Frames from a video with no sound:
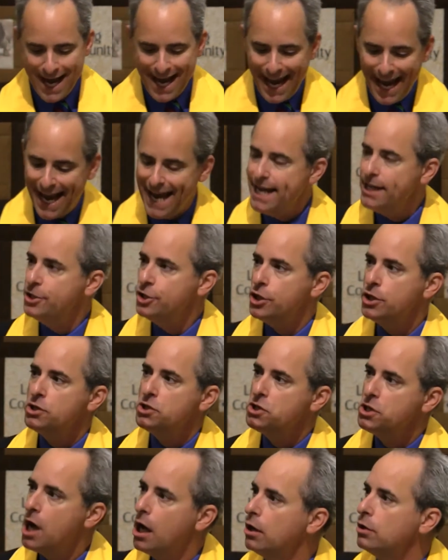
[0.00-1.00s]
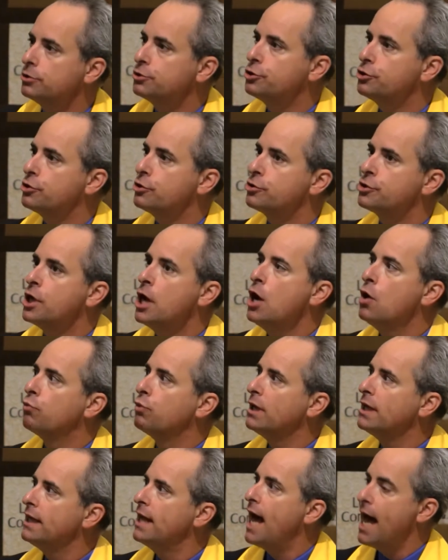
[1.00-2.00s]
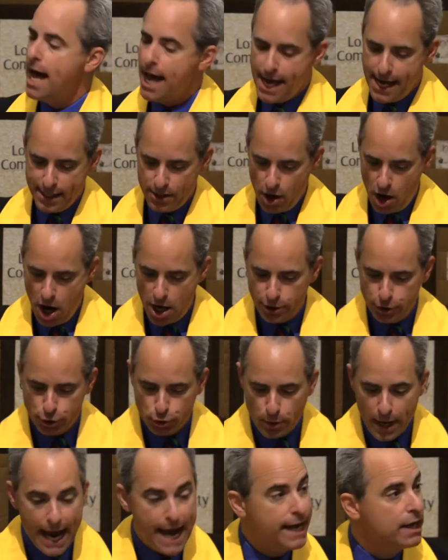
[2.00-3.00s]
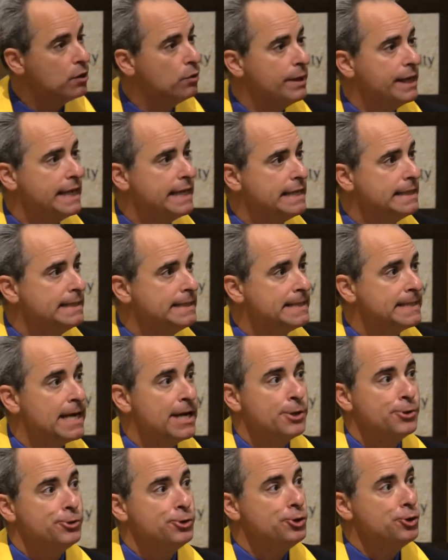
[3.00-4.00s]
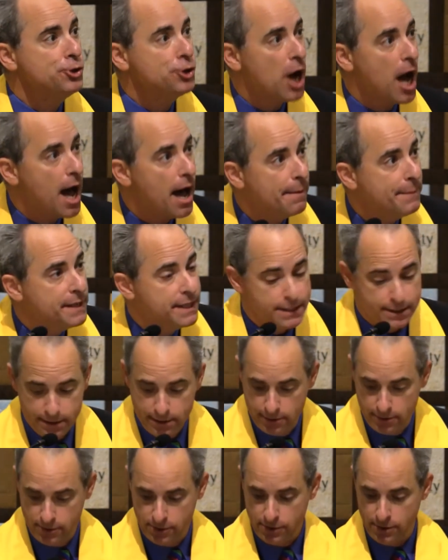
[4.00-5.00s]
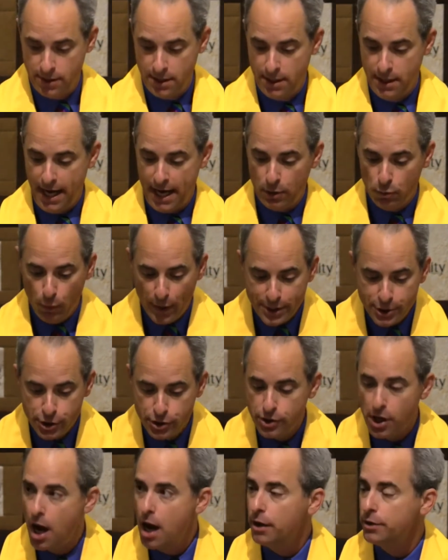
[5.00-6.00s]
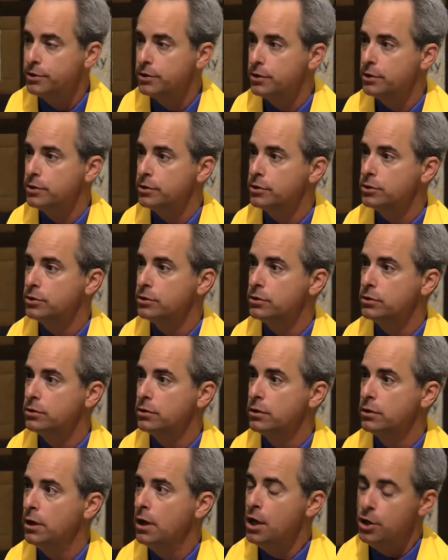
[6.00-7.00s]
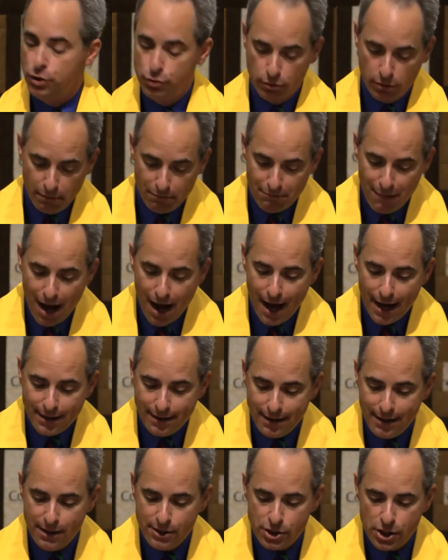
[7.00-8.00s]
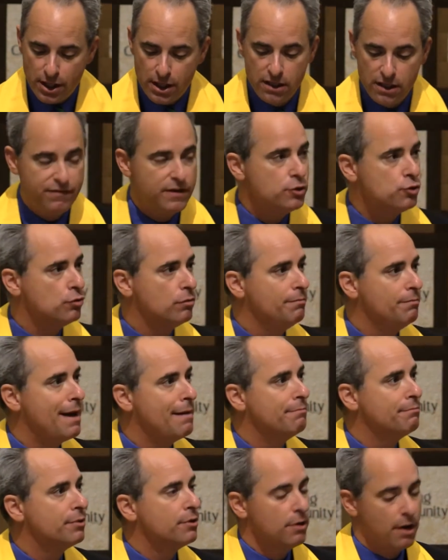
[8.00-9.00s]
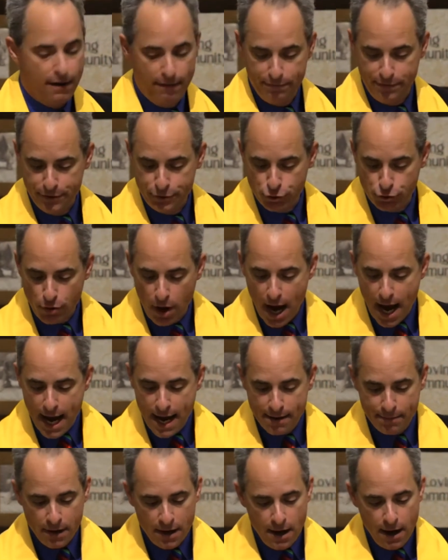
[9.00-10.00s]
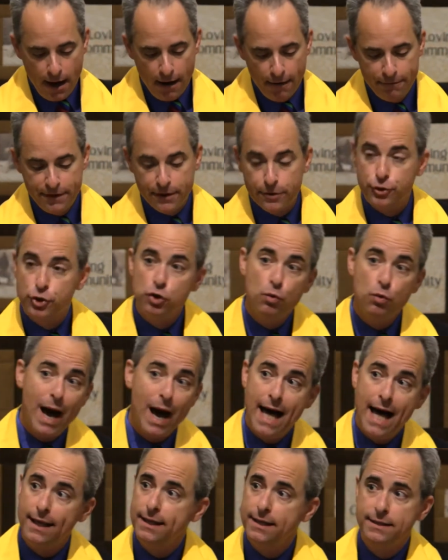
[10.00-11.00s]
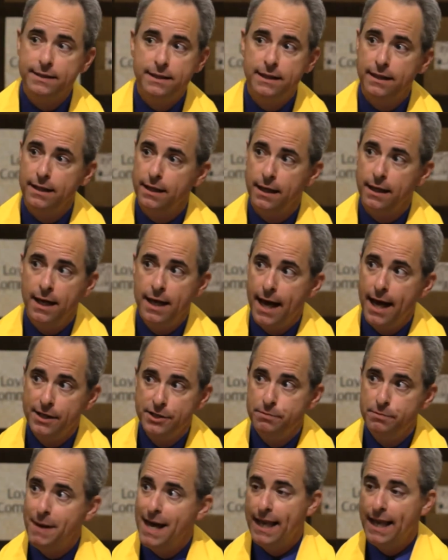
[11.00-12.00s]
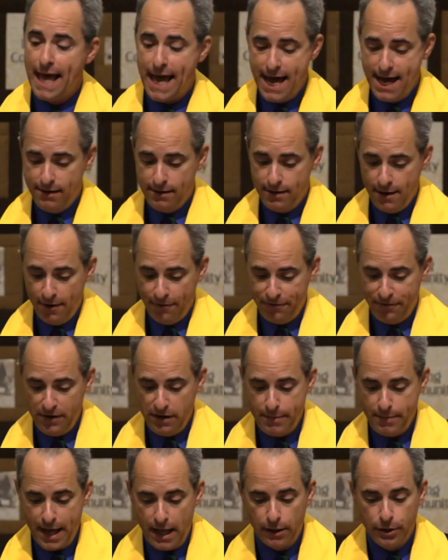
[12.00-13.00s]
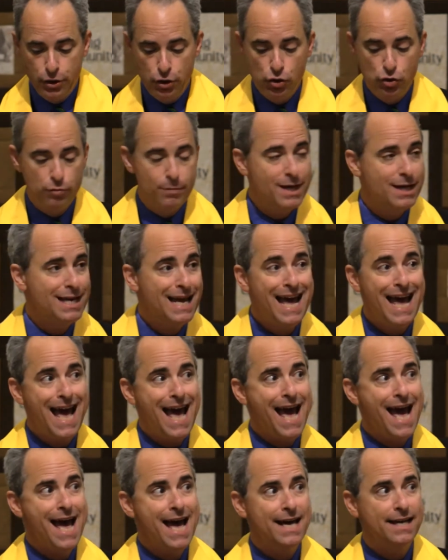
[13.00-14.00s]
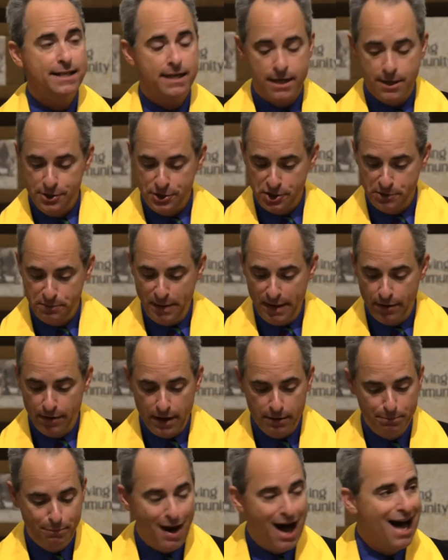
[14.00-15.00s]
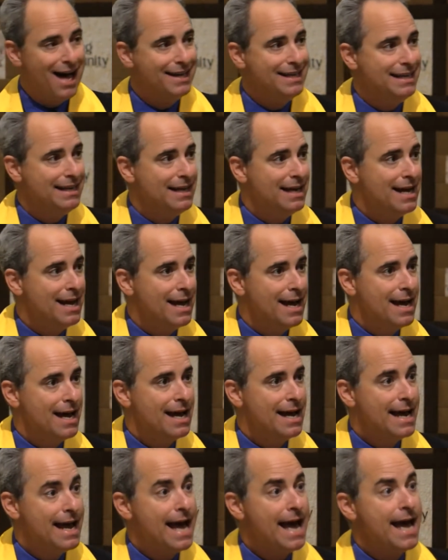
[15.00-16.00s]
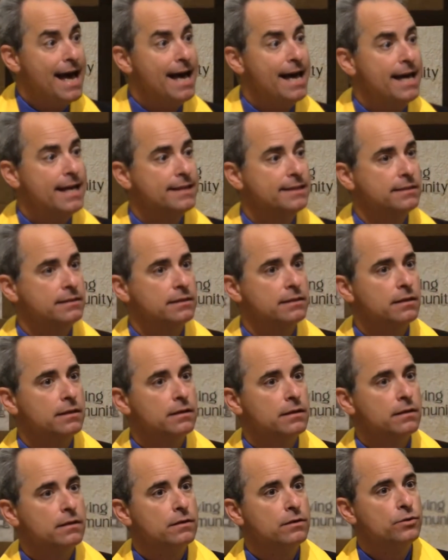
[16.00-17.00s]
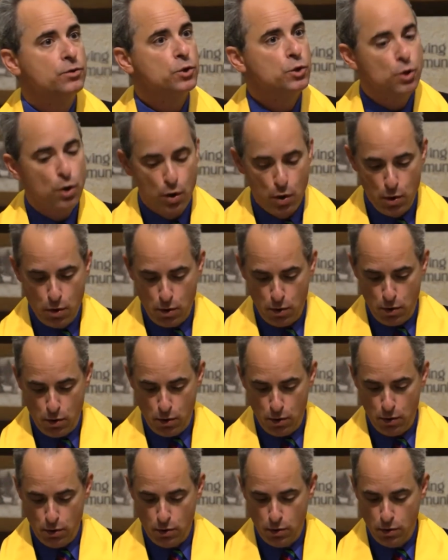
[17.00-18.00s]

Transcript: Ancient cultures relied on drag queens, shamans, and witch doctors to remind each individual member of the tribe of their duality as male and female, human and spirit, body and soul.